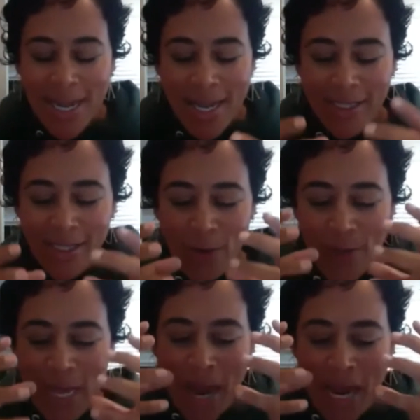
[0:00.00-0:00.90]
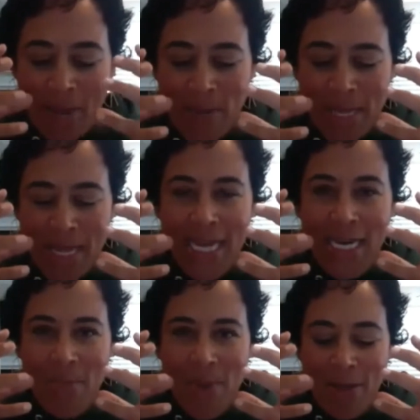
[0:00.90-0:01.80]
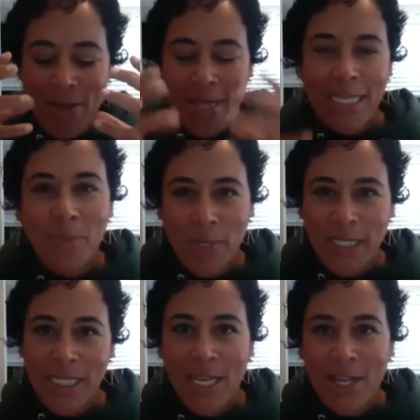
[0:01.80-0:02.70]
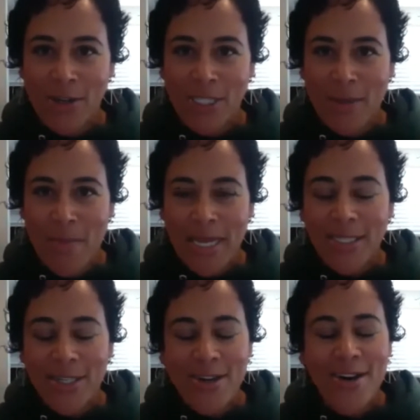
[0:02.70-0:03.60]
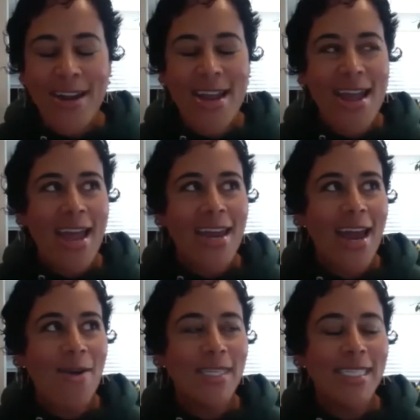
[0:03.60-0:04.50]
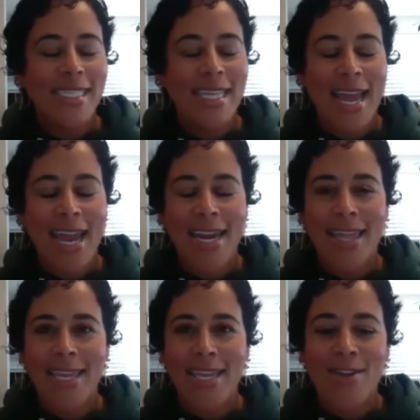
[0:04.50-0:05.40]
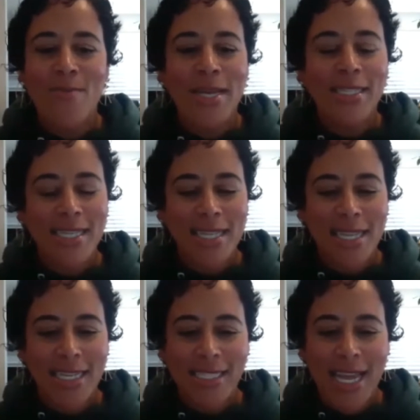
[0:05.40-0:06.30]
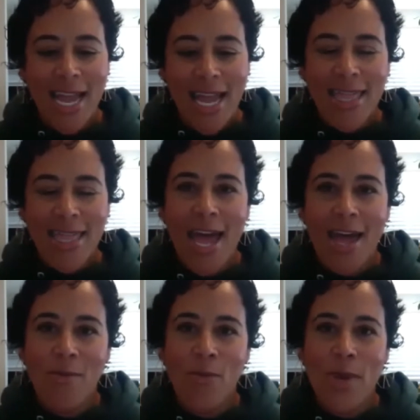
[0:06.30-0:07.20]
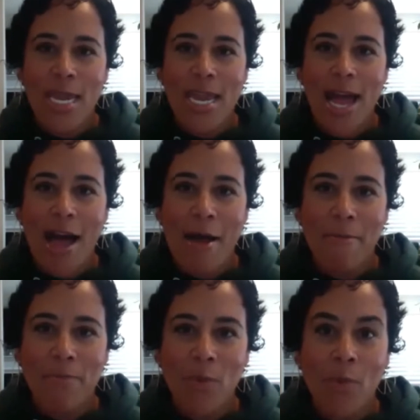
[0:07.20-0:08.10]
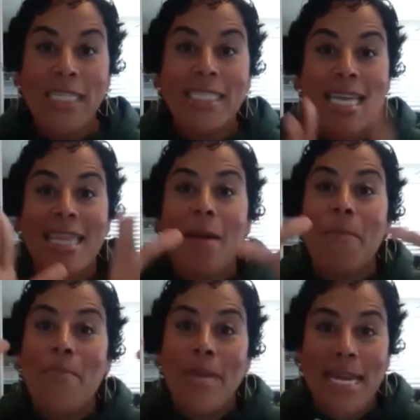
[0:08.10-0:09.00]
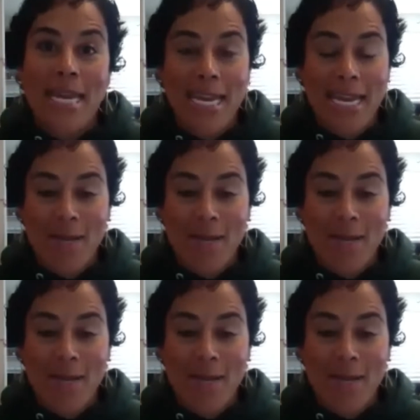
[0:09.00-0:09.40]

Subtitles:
So they might be thinking about this particular semester. And I would say, and I think you mentioned this, that we see the big